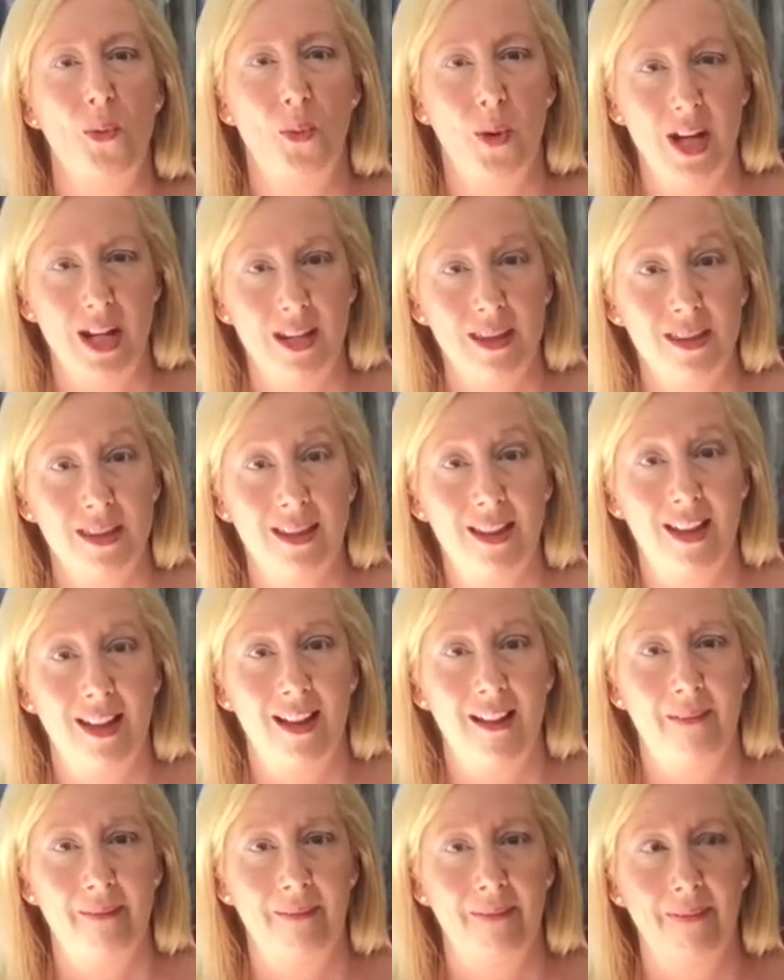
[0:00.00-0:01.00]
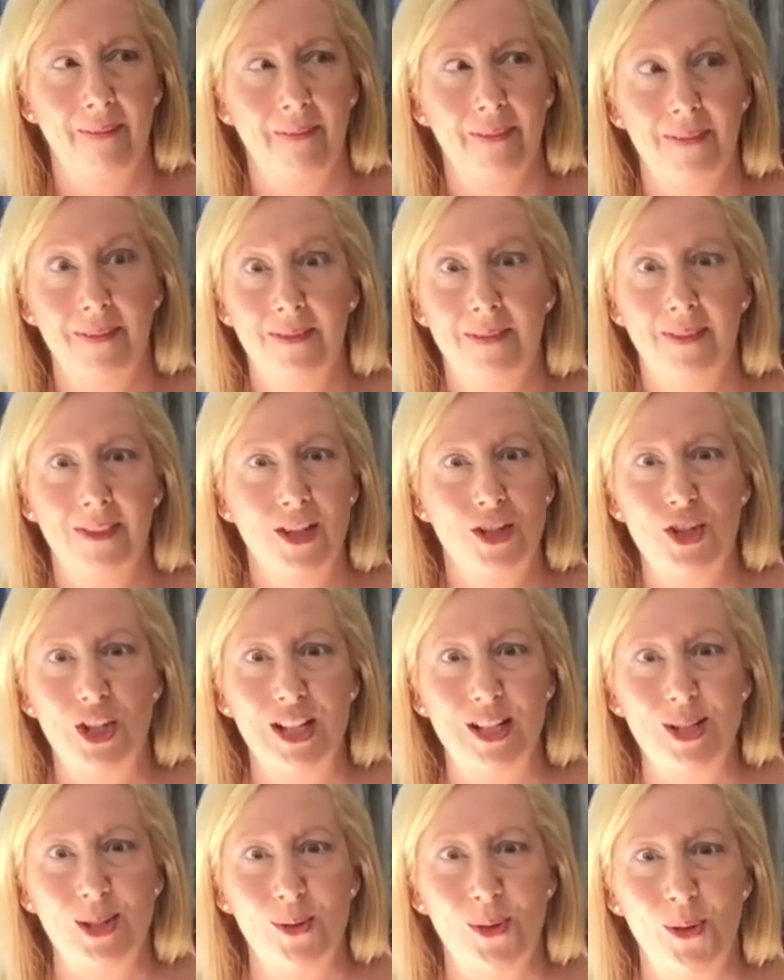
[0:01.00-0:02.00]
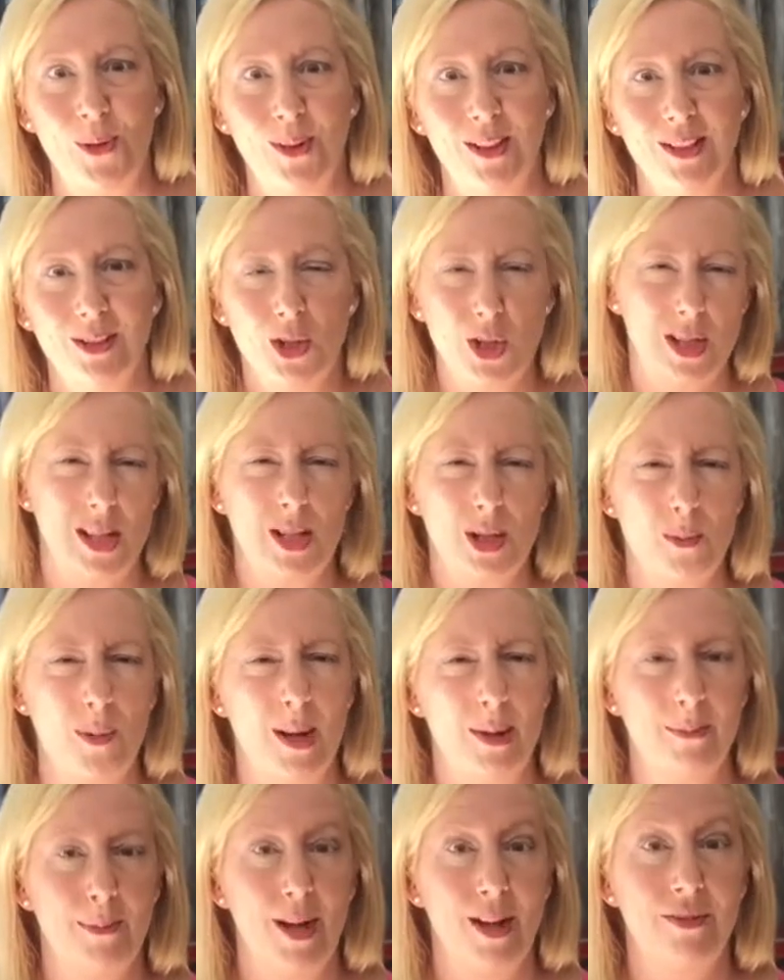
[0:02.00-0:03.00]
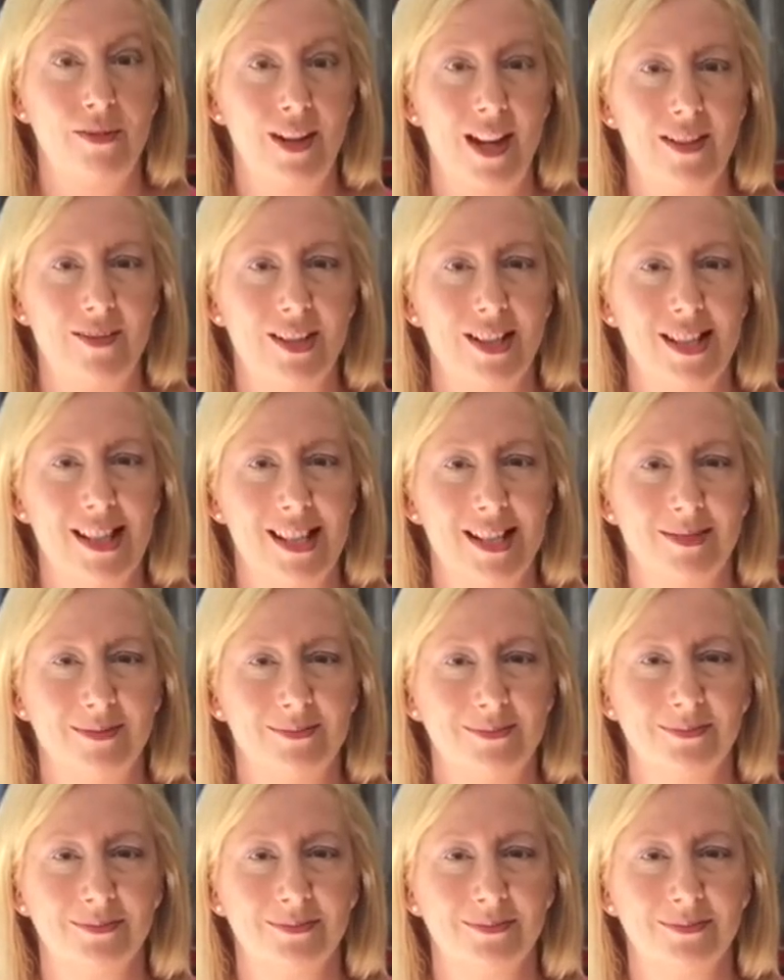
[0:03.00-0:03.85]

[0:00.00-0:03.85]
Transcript: with the jigsaw, because it's one of my favourites.